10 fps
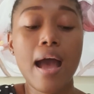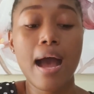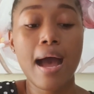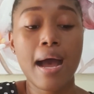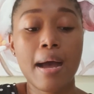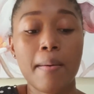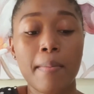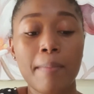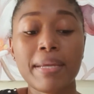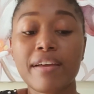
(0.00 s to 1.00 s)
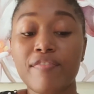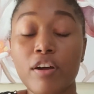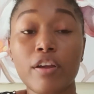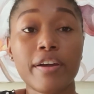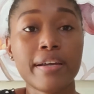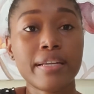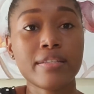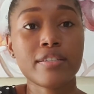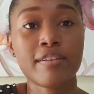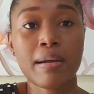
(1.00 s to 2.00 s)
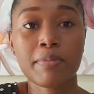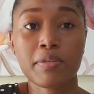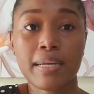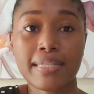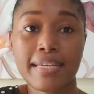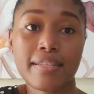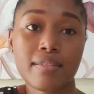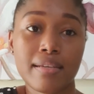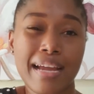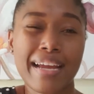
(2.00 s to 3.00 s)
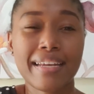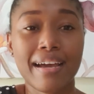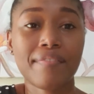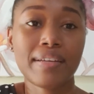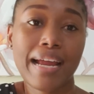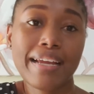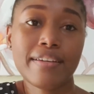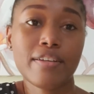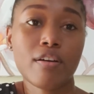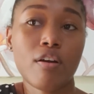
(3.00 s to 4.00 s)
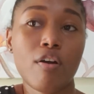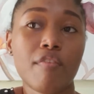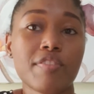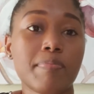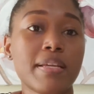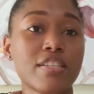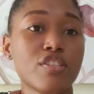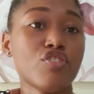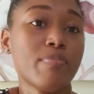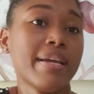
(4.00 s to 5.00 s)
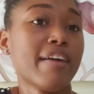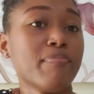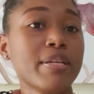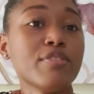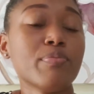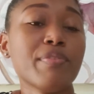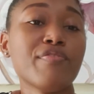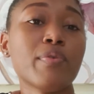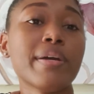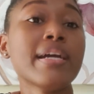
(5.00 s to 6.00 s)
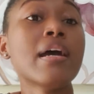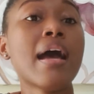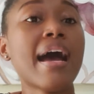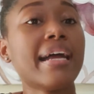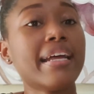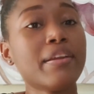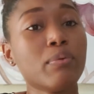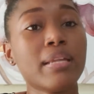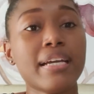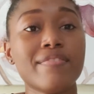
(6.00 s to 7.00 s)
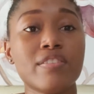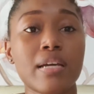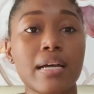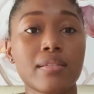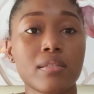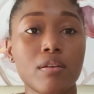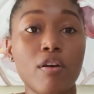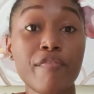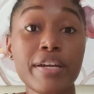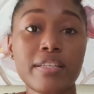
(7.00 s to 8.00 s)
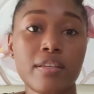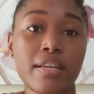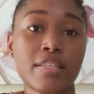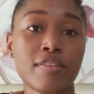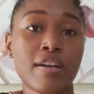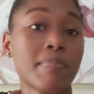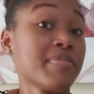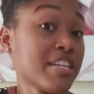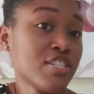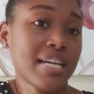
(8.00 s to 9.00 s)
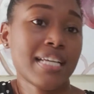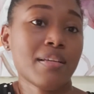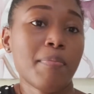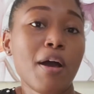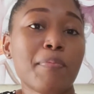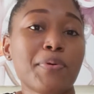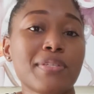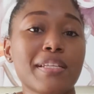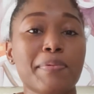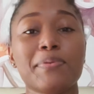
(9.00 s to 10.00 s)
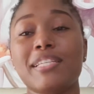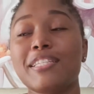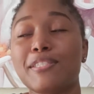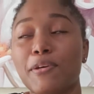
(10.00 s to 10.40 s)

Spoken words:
I follow her on Instagram, so I tend to kind of have an idea of the places she may have been to before, and I know that if she has covered it on Instagram, then she has a blog post about it.